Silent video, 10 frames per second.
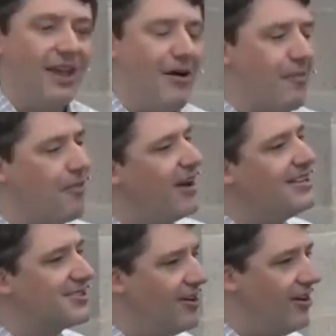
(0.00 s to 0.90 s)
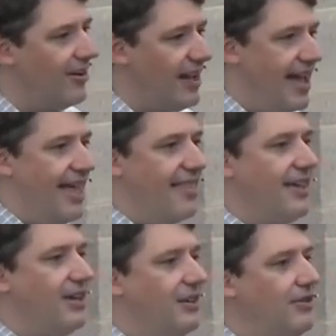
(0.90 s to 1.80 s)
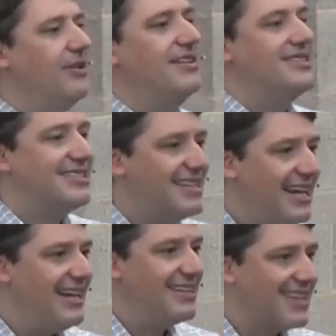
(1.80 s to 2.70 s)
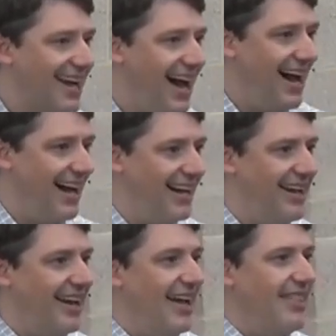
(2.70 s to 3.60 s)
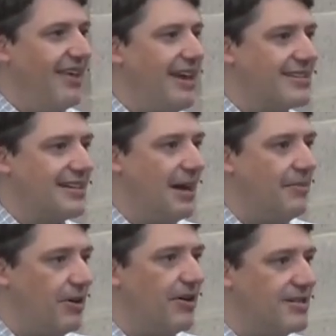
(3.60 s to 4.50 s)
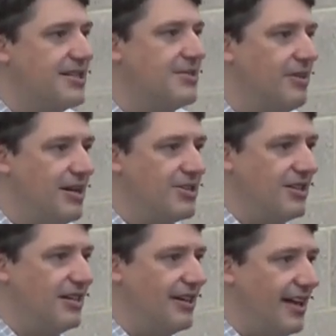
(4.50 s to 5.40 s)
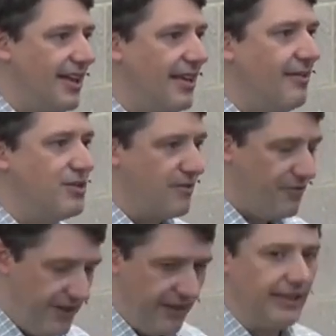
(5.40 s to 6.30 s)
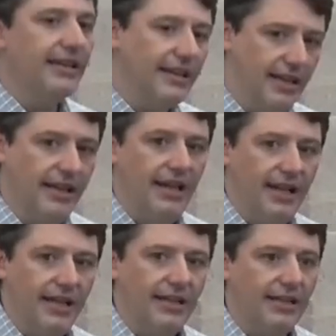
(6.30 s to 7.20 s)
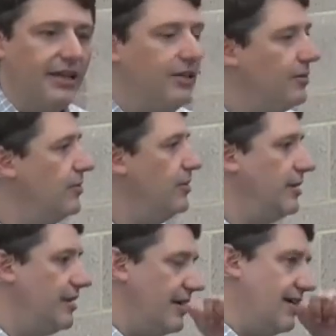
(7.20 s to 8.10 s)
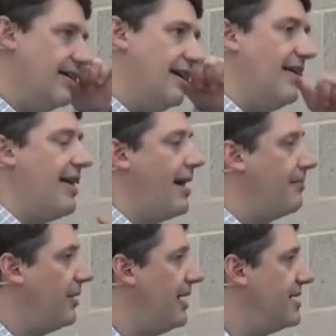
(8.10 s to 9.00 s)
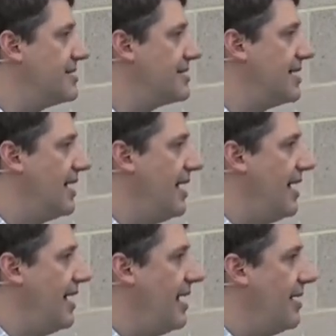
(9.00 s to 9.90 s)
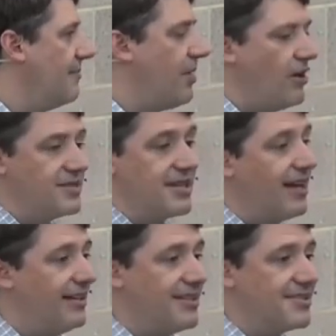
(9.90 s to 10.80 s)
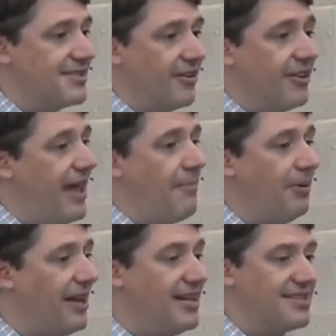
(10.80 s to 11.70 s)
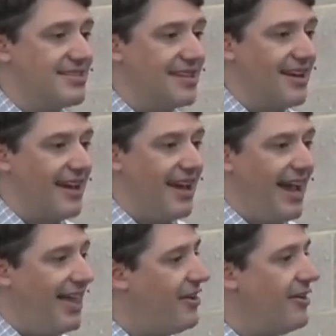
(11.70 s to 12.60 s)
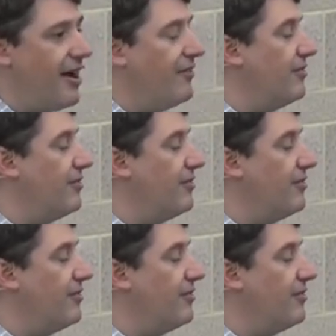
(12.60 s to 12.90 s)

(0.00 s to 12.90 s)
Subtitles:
or praise song that you can sing to God the next time you're in a situation in which you're feeling like you would in that place. Paul and Silas are in that place, and they're not